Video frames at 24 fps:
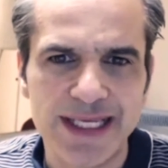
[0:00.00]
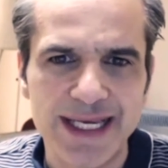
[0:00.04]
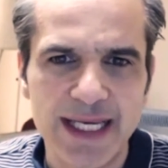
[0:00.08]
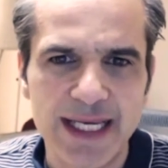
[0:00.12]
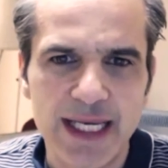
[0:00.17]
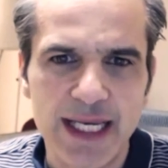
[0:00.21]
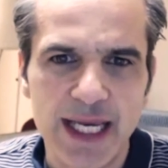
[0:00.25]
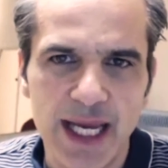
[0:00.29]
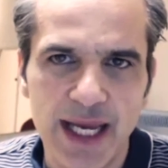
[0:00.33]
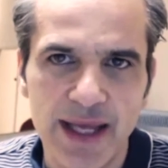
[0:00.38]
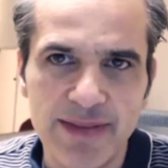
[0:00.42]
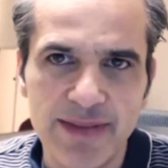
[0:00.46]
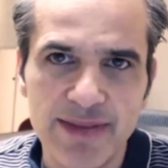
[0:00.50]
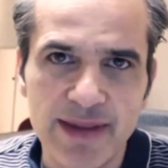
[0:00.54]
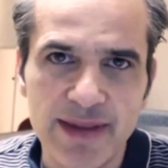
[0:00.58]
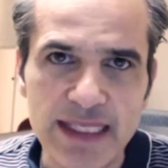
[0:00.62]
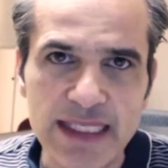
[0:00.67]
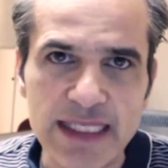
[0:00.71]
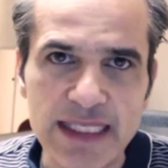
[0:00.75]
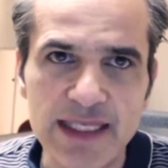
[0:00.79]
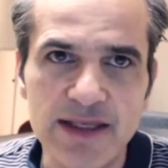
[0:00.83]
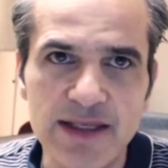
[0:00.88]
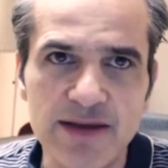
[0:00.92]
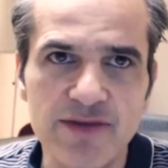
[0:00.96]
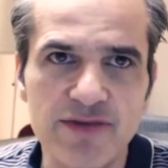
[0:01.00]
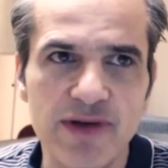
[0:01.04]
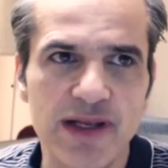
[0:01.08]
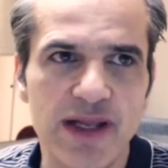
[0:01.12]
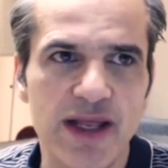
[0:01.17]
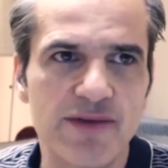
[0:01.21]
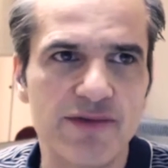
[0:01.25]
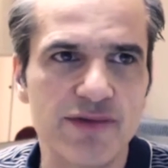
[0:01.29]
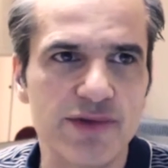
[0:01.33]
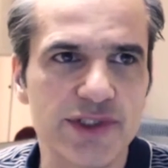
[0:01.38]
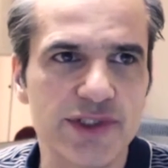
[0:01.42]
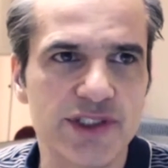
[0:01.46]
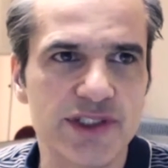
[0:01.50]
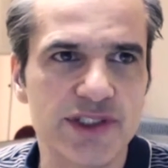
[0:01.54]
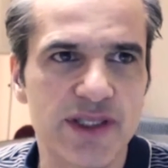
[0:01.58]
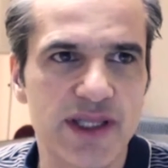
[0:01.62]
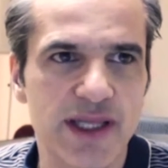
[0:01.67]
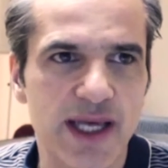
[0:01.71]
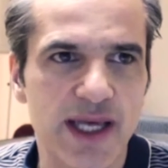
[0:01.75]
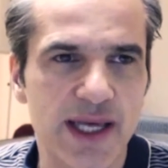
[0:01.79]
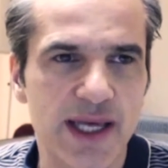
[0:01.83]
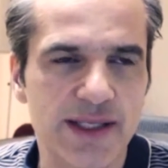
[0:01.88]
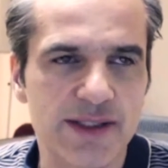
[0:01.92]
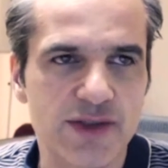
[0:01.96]
and they even leveraged
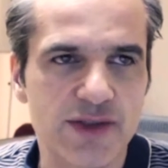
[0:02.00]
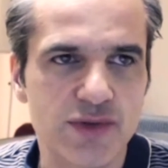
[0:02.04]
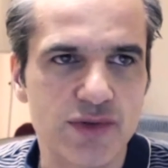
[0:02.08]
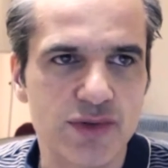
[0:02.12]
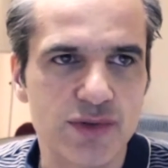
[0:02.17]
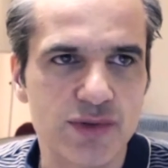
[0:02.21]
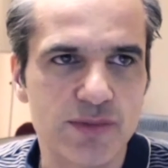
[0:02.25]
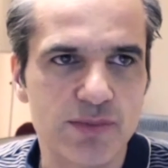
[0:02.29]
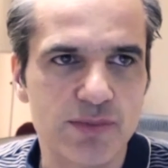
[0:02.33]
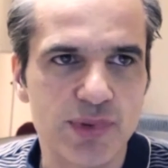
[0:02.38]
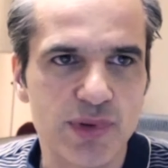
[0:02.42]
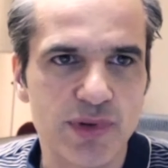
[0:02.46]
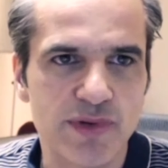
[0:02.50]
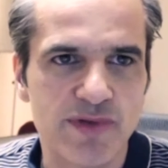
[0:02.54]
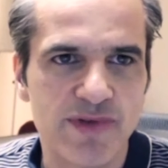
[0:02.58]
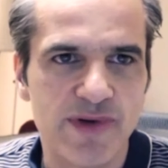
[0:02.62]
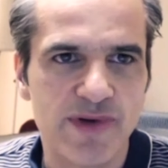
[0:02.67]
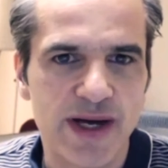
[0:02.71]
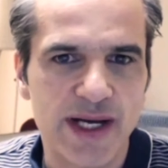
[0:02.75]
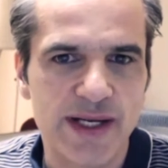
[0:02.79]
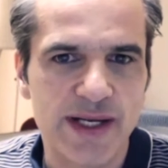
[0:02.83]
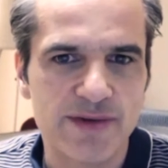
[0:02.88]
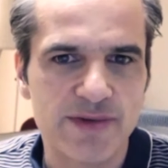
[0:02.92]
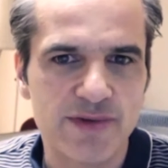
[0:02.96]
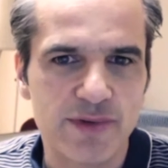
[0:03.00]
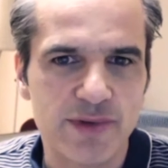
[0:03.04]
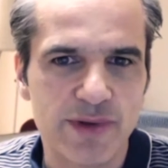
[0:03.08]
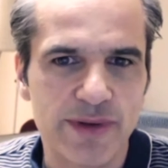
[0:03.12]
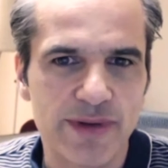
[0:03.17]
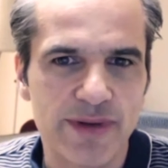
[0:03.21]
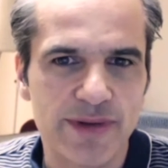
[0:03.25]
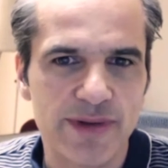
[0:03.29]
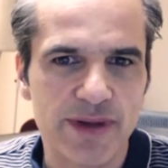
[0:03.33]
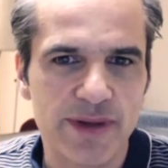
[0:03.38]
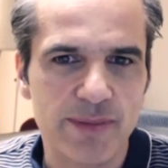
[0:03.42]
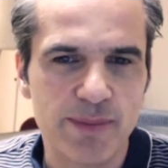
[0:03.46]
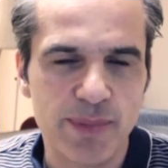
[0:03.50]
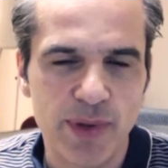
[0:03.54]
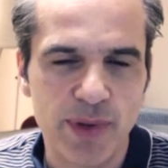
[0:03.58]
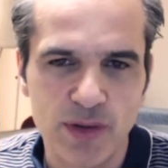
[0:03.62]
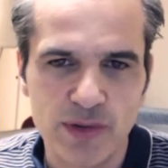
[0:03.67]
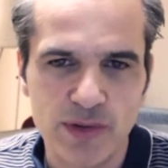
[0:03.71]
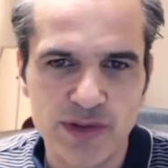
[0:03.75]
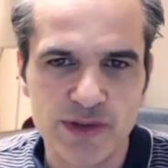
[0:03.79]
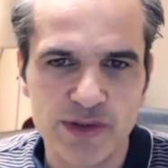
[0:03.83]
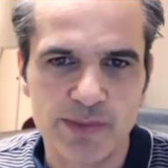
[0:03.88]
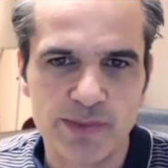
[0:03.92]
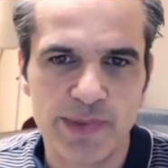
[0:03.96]
that to provide for the
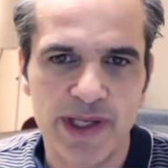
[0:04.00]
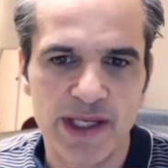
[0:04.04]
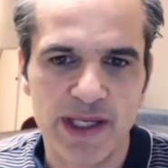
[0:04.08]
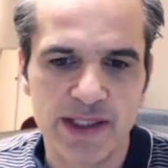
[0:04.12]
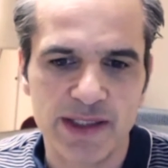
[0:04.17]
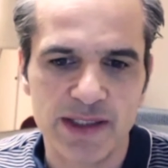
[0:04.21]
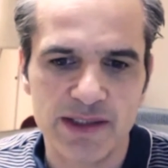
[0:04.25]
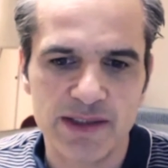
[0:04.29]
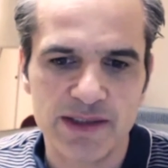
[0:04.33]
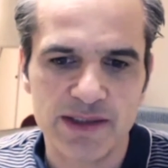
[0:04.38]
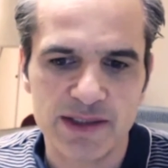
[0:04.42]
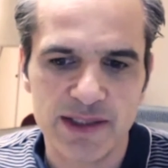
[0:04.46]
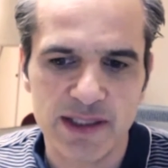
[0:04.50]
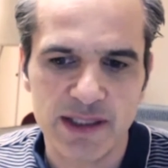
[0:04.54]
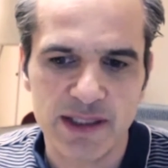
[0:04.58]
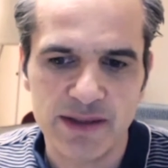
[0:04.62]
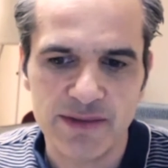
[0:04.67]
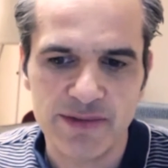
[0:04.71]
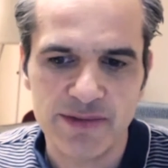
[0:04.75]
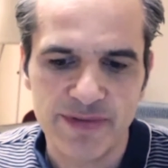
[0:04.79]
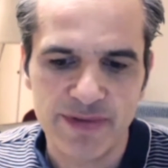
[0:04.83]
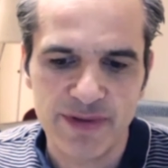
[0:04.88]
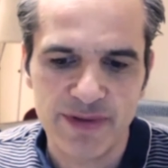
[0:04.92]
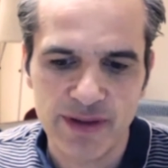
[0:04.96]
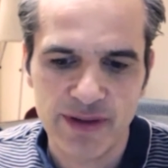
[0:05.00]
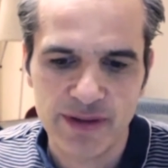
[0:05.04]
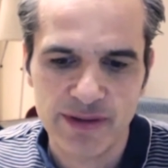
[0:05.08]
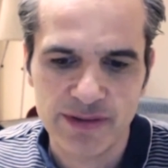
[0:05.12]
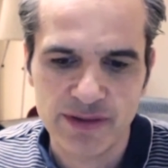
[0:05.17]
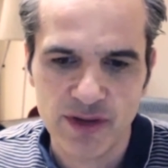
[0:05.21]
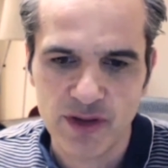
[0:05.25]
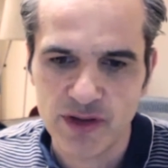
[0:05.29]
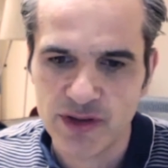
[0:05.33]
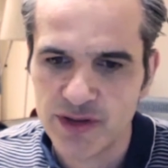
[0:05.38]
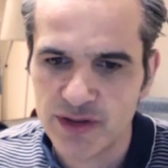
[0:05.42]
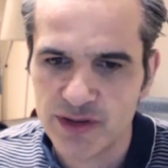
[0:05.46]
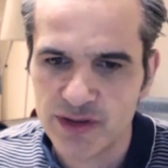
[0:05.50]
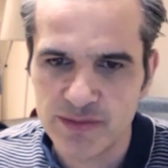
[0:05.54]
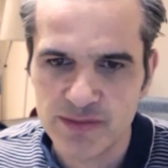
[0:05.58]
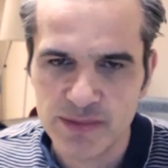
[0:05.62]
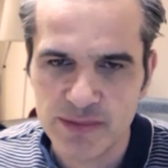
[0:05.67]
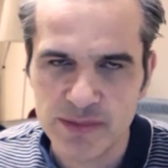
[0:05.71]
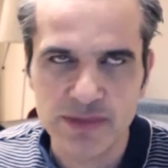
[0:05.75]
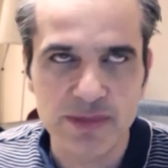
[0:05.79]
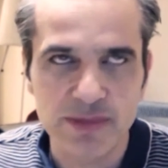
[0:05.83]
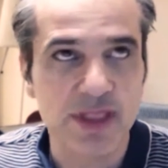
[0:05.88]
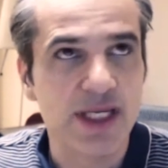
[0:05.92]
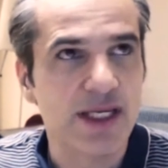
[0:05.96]
Postbank itself their
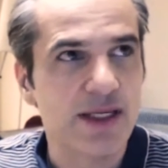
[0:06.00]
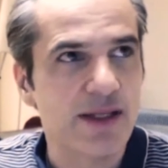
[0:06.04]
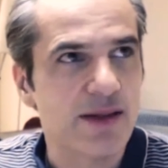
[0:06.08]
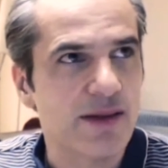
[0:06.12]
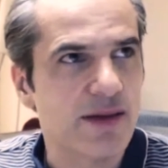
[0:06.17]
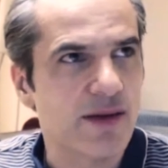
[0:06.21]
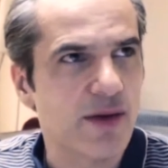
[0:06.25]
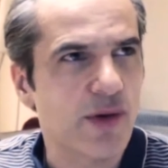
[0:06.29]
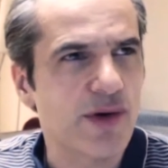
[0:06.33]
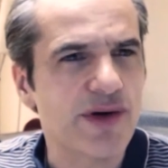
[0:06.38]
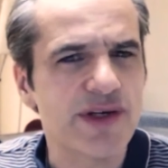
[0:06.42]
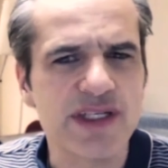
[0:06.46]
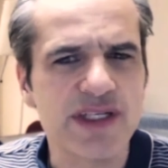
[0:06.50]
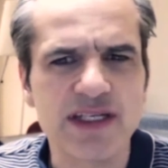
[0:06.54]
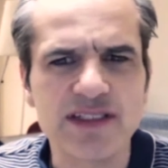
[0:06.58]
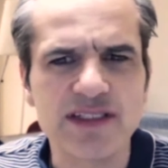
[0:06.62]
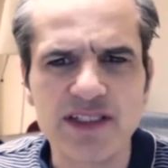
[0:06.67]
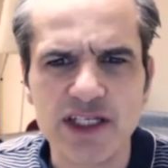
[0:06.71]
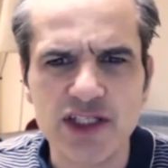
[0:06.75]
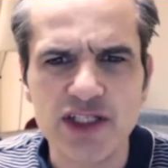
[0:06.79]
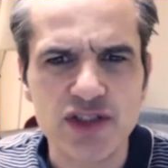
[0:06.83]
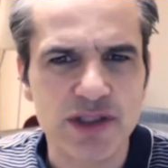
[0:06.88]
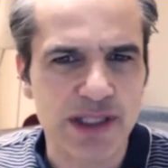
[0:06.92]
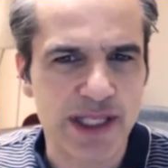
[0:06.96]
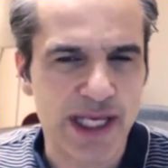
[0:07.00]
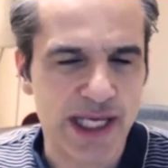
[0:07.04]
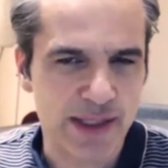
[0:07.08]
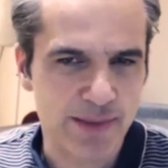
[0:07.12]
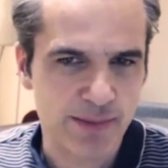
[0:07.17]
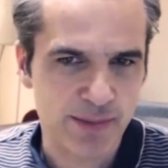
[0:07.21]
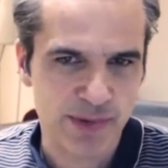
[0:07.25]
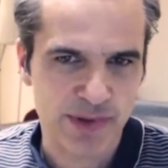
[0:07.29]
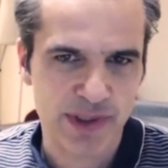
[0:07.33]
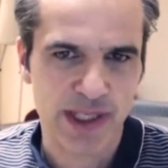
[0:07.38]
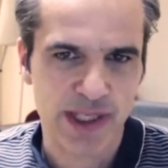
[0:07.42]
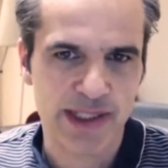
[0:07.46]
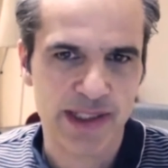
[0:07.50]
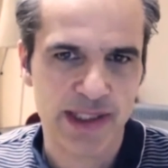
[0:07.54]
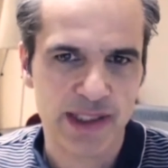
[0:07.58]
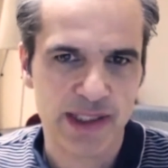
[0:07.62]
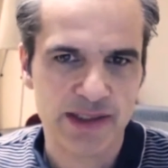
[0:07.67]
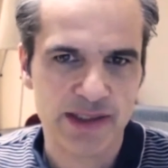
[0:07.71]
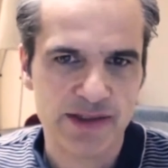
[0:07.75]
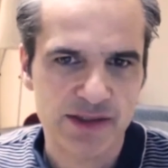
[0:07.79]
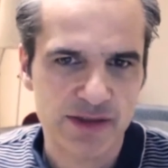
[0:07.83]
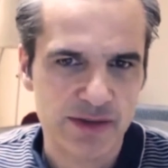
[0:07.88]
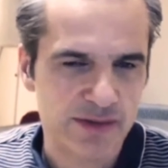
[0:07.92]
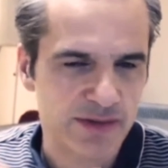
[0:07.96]
the organizational handbook, I
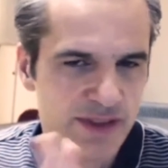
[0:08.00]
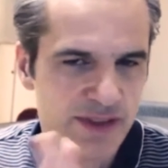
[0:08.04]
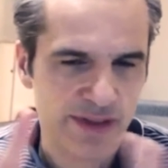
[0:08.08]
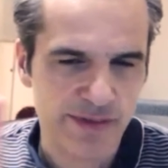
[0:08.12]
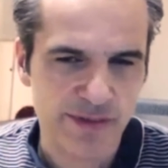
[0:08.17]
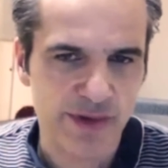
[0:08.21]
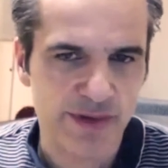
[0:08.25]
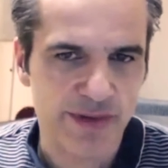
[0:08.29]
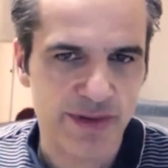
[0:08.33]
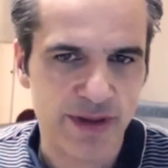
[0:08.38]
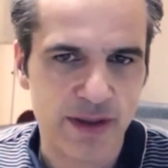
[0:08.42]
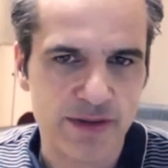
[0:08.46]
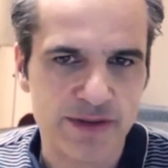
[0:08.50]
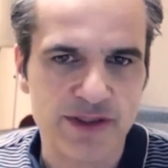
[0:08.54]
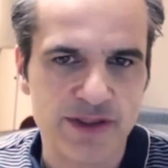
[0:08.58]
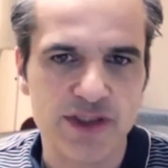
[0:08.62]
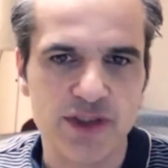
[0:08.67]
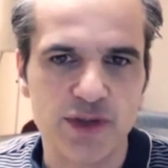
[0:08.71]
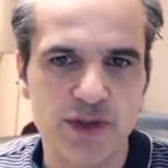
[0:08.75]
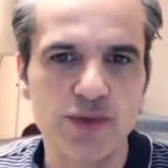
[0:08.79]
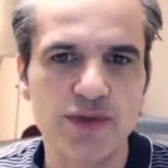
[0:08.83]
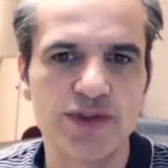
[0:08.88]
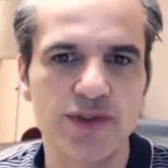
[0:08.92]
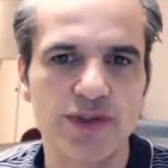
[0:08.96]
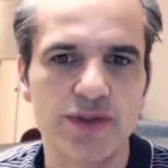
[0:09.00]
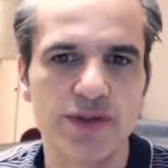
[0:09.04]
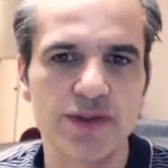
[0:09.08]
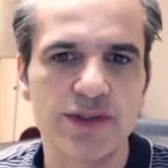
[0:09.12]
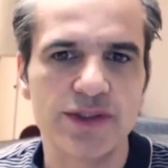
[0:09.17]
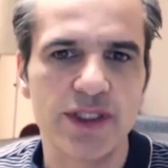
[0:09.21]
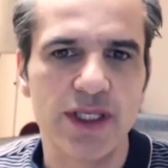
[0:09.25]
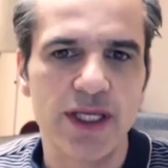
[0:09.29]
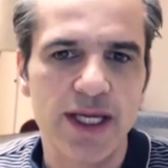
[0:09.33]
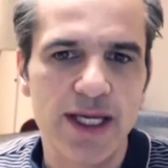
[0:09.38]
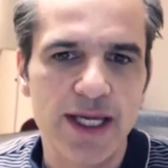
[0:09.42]
guess. So several thousand users.